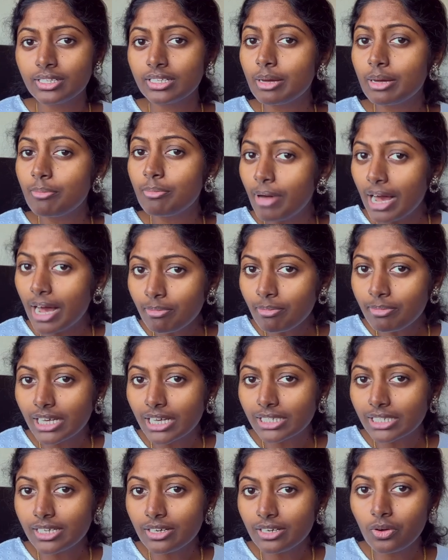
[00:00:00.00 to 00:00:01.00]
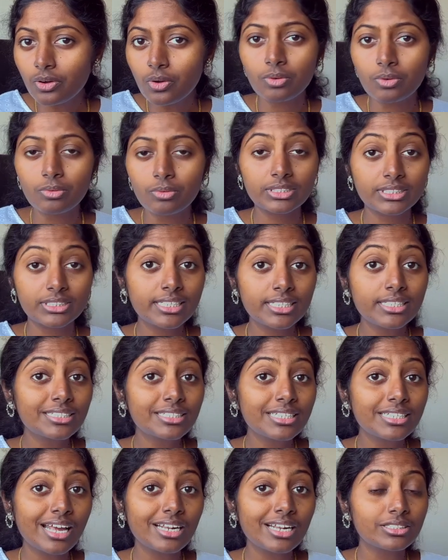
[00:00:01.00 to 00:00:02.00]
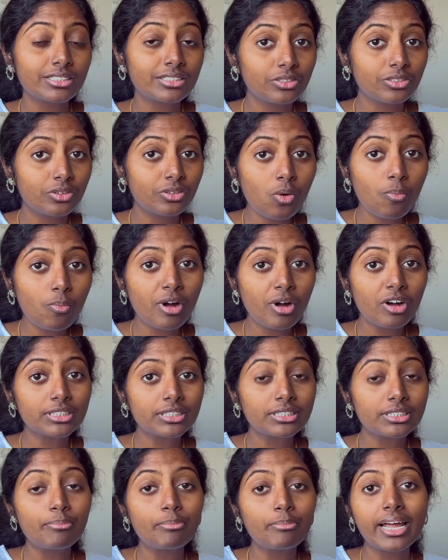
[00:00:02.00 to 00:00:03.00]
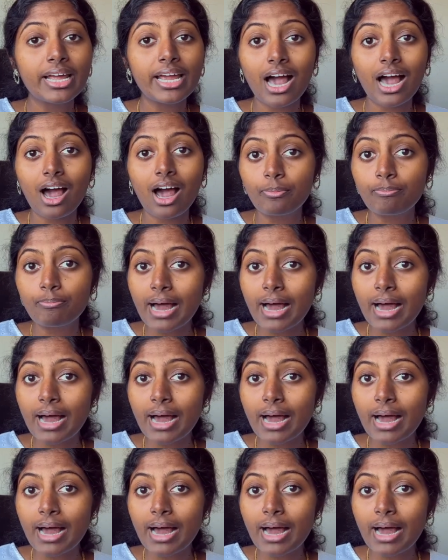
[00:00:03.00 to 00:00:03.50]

The bulb doesn't glow since there is no power supply or